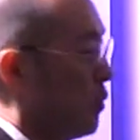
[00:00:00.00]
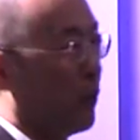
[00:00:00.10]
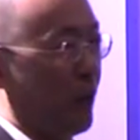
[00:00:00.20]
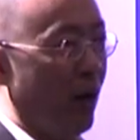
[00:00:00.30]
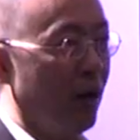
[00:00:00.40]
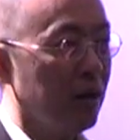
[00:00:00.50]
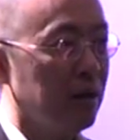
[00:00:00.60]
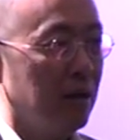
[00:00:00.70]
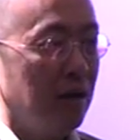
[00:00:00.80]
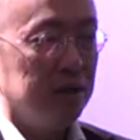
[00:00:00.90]
you who we are.
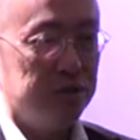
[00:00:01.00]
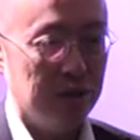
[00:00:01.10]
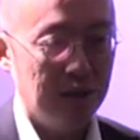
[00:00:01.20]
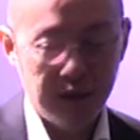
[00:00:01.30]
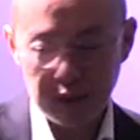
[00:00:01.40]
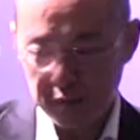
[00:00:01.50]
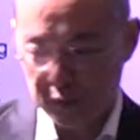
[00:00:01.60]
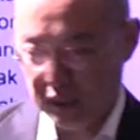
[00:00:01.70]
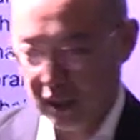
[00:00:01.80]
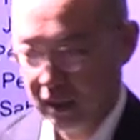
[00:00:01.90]
JRL,
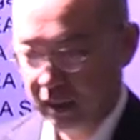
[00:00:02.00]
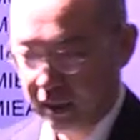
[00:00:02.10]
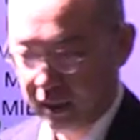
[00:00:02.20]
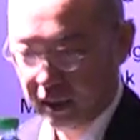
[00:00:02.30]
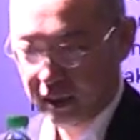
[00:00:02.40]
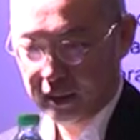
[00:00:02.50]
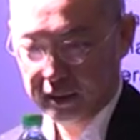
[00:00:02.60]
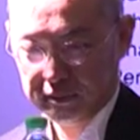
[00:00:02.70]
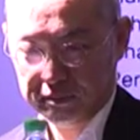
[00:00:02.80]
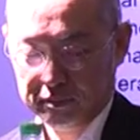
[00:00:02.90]
we are a
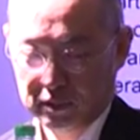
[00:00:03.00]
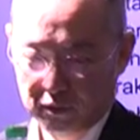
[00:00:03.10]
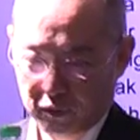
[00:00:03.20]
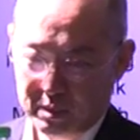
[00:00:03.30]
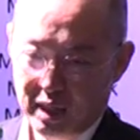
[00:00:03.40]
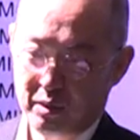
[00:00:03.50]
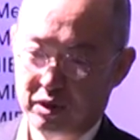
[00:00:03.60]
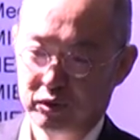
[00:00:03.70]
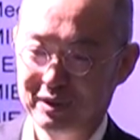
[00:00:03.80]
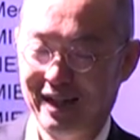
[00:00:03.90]
long name
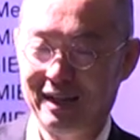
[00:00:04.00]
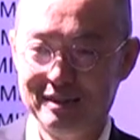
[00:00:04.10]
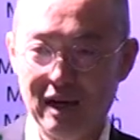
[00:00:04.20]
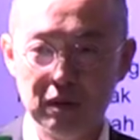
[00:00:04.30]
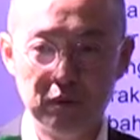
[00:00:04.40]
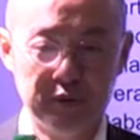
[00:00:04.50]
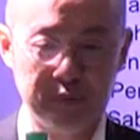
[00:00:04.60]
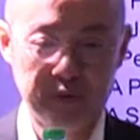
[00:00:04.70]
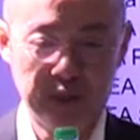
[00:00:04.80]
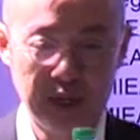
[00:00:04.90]
of Chua
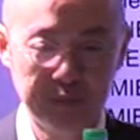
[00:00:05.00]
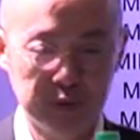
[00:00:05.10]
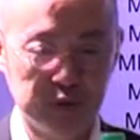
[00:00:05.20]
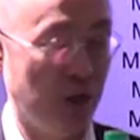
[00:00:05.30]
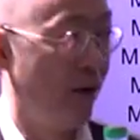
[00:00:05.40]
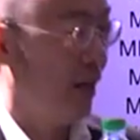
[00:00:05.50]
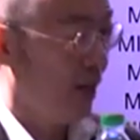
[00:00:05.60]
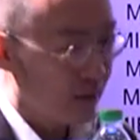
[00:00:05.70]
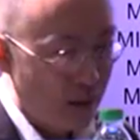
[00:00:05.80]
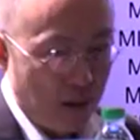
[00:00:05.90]
we named to
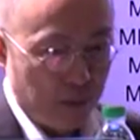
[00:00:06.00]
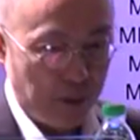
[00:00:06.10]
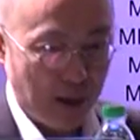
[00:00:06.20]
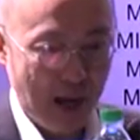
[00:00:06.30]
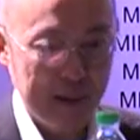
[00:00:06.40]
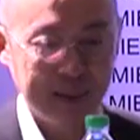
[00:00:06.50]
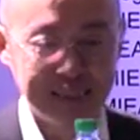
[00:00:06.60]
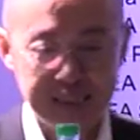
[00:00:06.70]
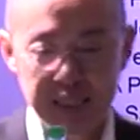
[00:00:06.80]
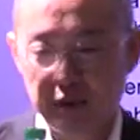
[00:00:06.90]
JRL. We are
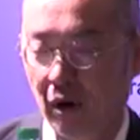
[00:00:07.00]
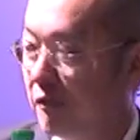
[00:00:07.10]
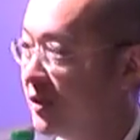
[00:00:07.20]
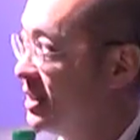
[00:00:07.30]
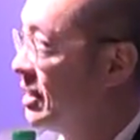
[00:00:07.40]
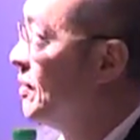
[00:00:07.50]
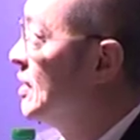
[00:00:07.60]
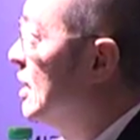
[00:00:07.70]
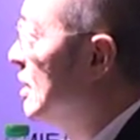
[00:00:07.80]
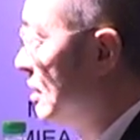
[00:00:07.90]
MNC, the Office
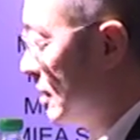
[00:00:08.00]
Services,